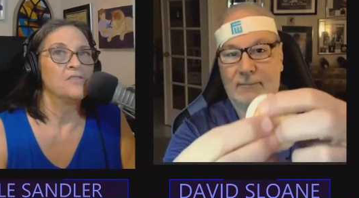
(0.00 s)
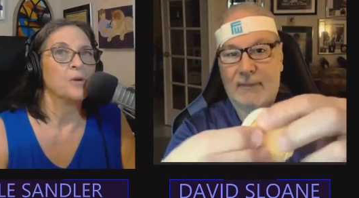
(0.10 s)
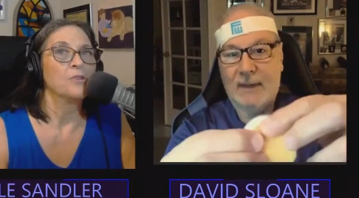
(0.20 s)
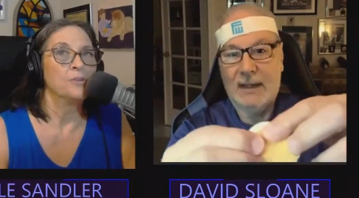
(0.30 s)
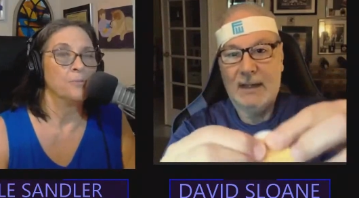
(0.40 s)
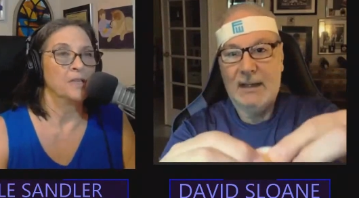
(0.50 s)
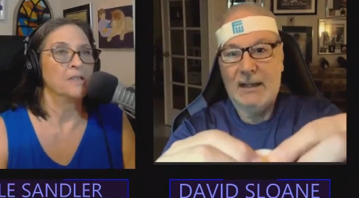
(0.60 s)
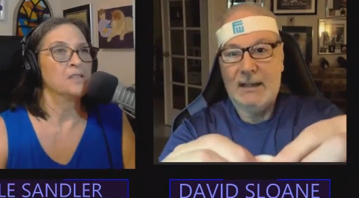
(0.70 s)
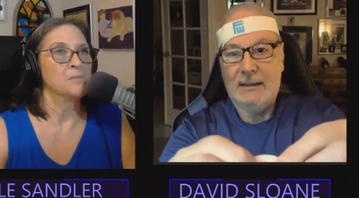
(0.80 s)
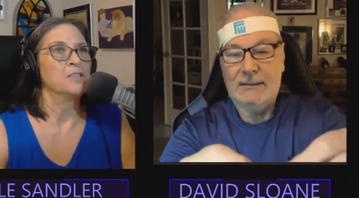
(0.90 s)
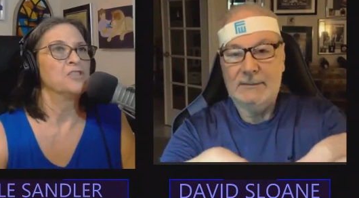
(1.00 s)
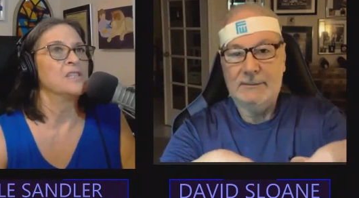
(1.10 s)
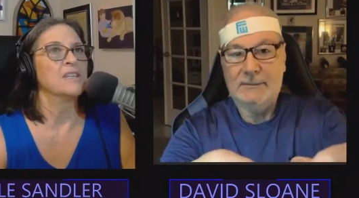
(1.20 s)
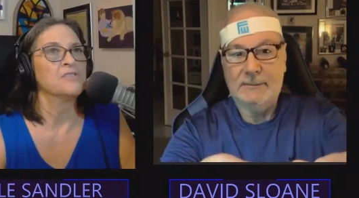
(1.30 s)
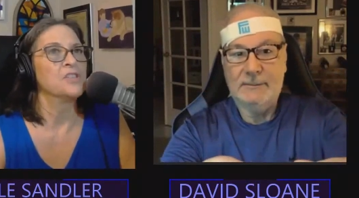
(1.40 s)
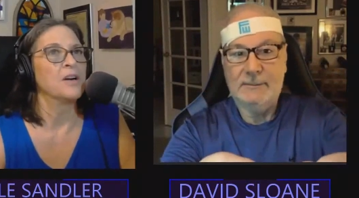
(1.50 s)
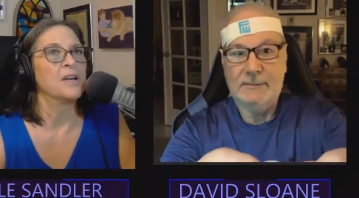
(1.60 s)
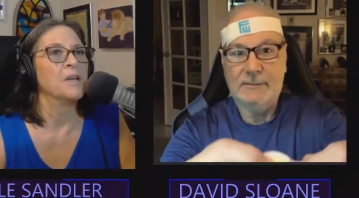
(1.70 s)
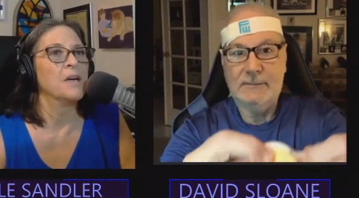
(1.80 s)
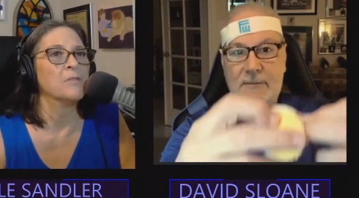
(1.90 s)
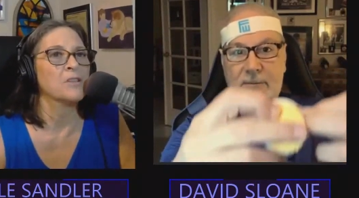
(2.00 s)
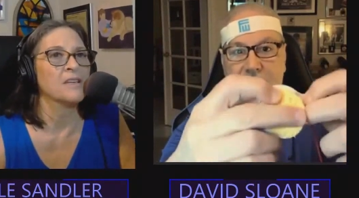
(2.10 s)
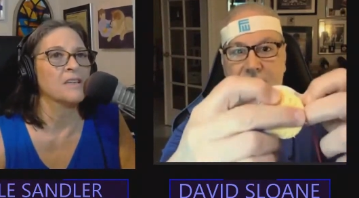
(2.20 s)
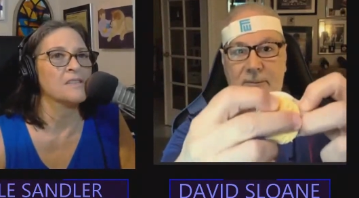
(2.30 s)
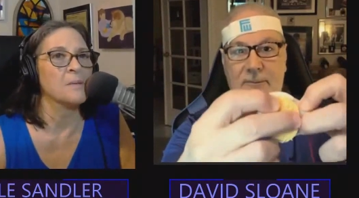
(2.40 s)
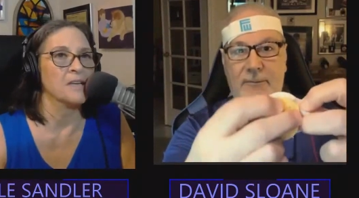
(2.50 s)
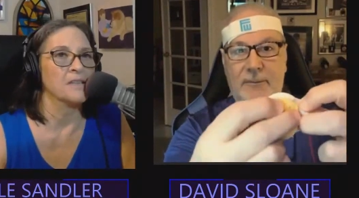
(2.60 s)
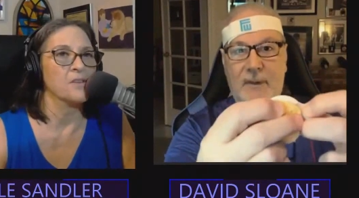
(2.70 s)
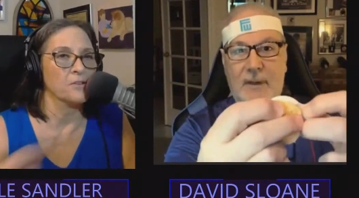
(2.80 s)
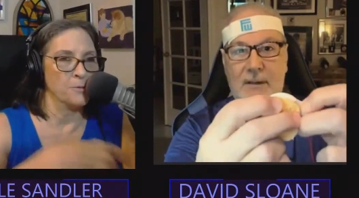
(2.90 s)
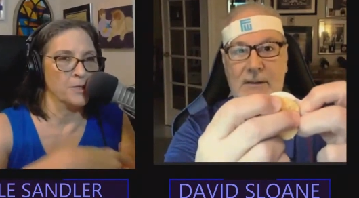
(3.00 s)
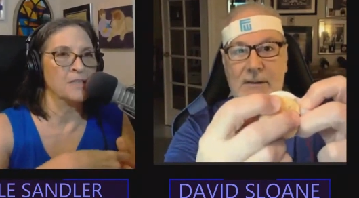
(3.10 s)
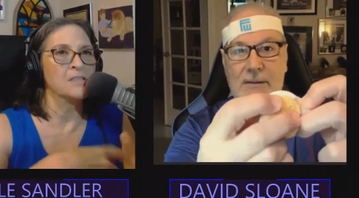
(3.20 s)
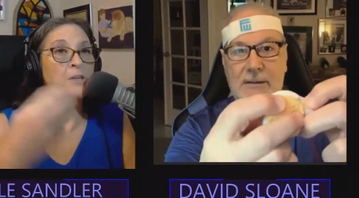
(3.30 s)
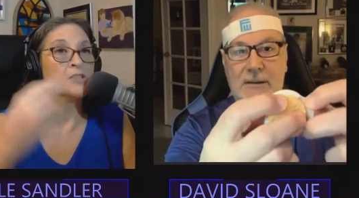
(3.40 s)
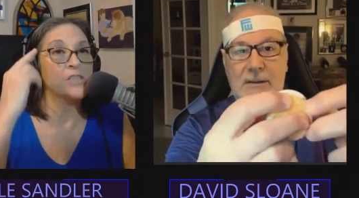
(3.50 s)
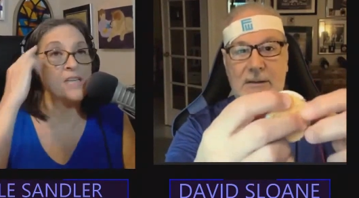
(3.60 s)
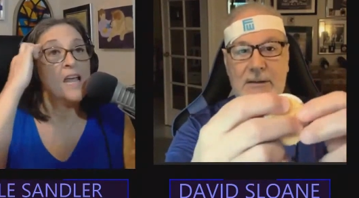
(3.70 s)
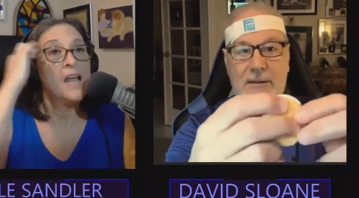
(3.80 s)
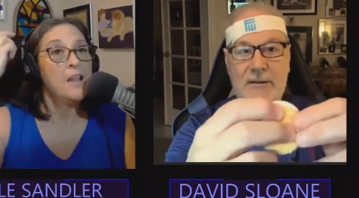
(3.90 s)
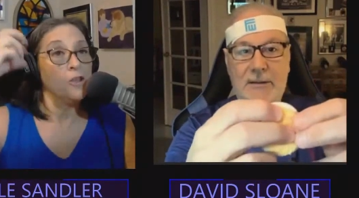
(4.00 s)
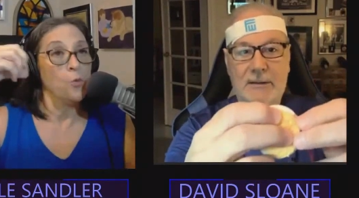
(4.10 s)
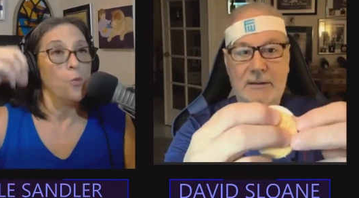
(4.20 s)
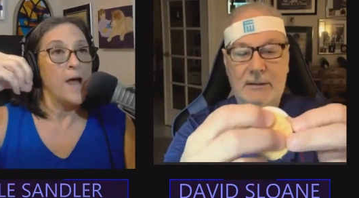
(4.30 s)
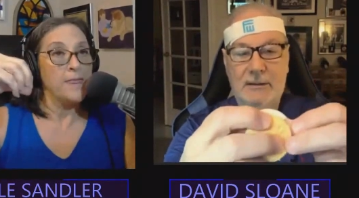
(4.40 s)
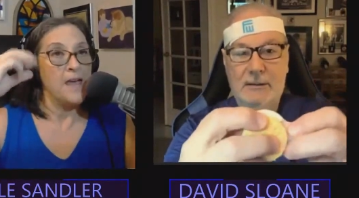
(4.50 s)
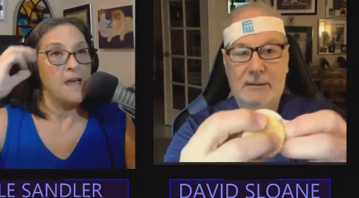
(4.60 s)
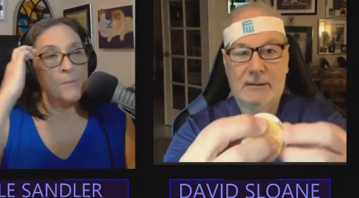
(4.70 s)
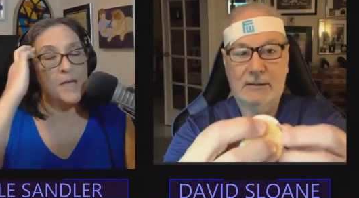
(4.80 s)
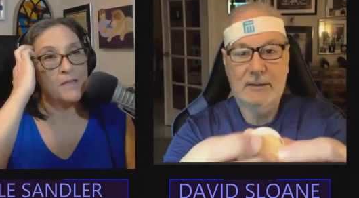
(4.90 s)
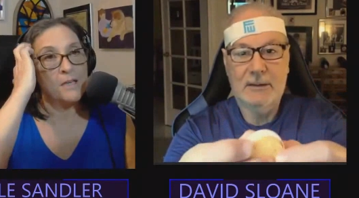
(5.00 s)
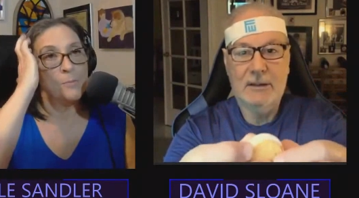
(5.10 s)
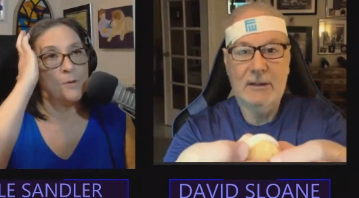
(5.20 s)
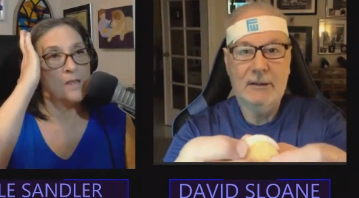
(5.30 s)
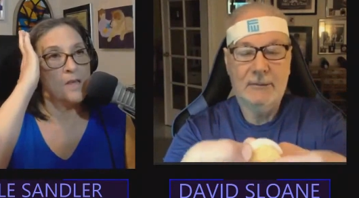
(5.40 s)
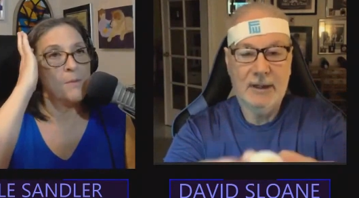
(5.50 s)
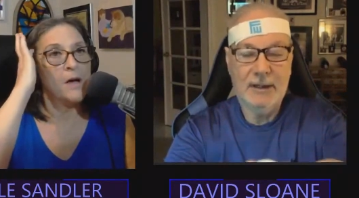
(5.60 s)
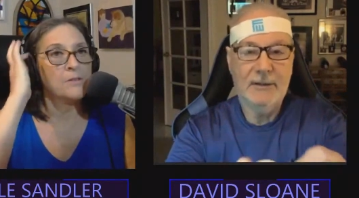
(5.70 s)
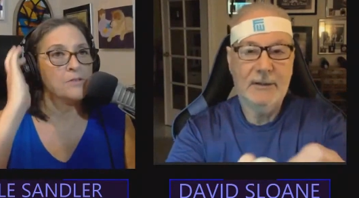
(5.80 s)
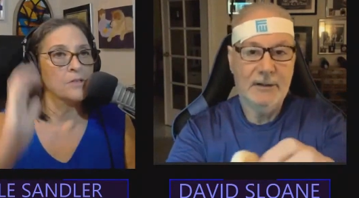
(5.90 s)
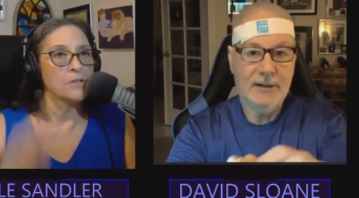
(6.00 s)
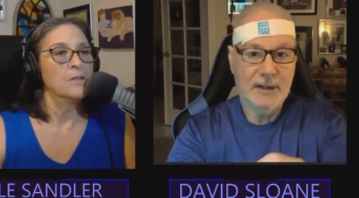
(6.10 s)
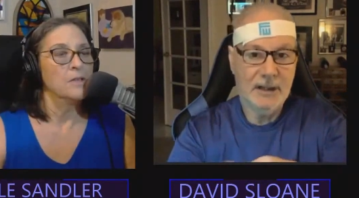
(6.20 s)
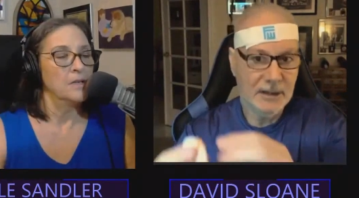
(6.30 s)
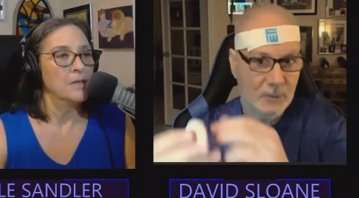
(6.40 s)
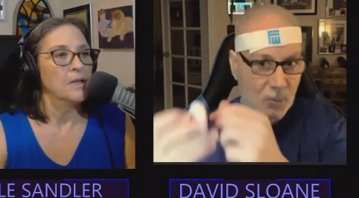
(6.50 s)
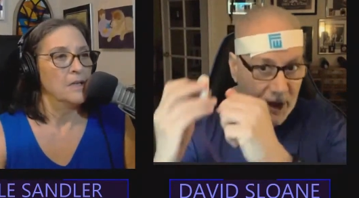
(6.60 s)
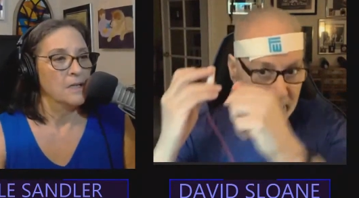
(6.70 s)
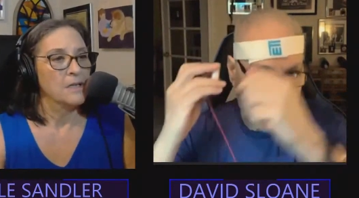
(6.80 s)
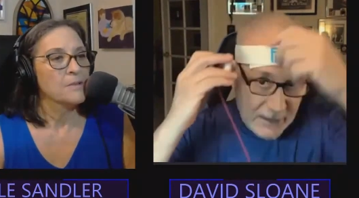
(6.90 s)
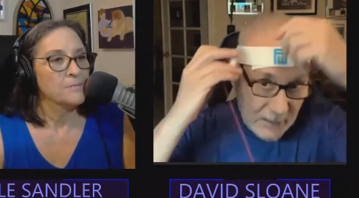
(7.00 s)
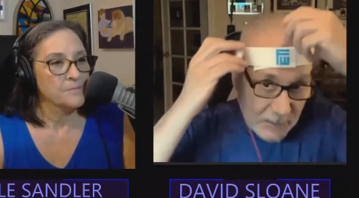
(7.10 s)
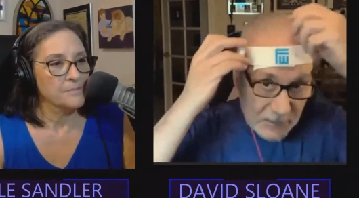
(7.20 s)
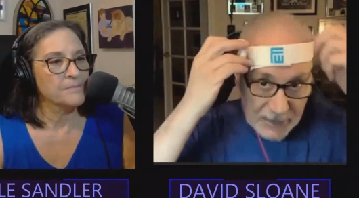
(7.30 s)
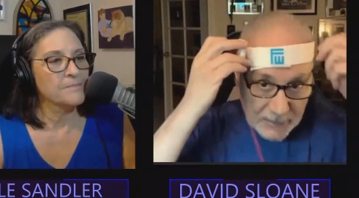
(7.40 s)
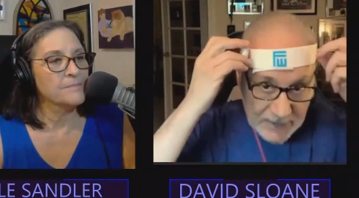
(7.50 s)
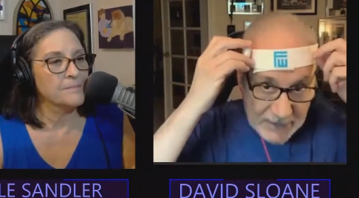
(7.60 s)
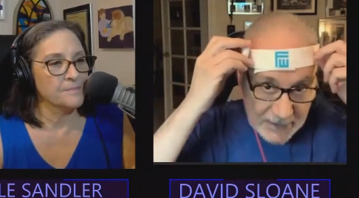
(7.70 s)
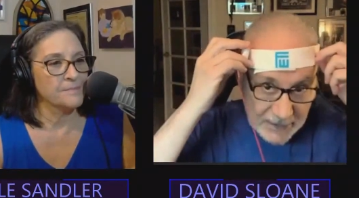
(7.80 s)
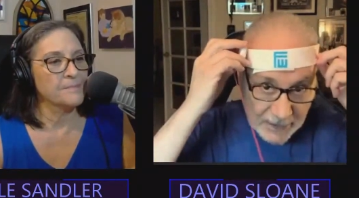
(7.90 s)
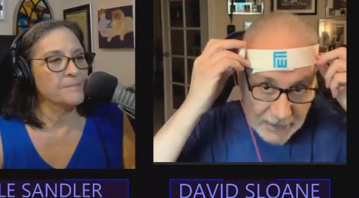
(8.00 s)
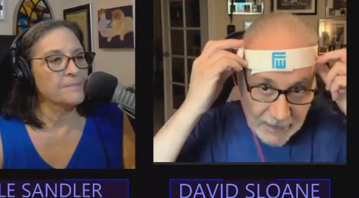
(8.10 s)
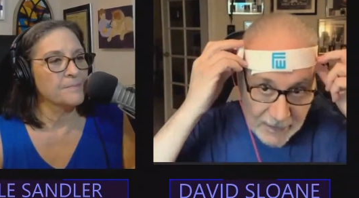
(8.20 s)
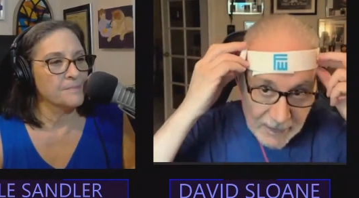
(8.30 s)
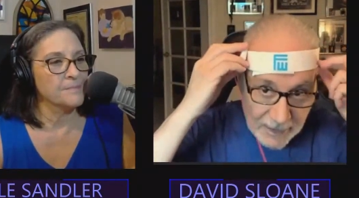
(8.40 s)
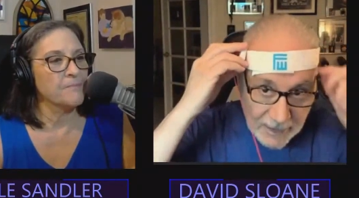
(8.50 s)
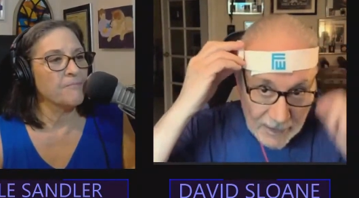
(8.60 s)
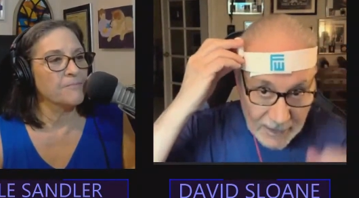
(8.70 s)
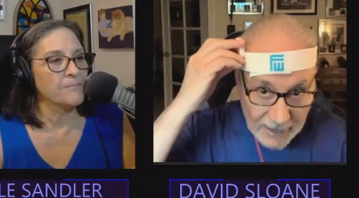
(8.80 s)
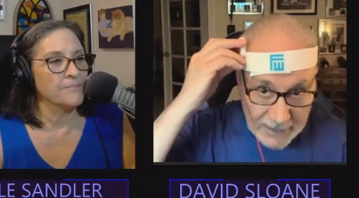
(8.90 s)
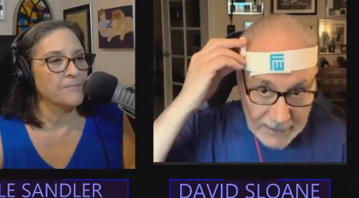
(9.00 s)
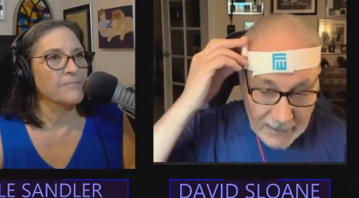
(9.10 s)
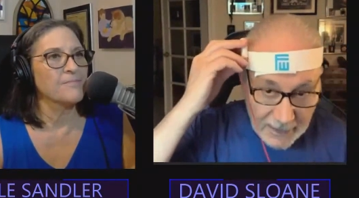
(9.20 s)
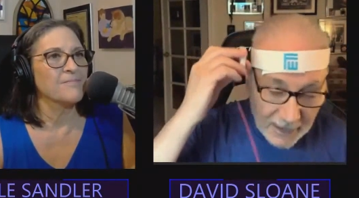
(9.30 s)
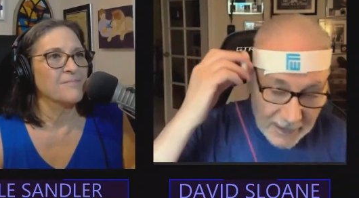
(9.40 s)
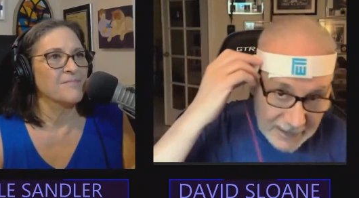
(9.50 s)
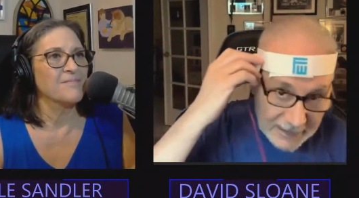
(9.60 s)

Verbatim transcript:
Speaker 1: And so you're putting the sponges in. Sorry, I'm looking at something else. So you're putting the sponges in, you wet them, and then you put them
Speaker 2: under. You get them wet, and you put them in here, like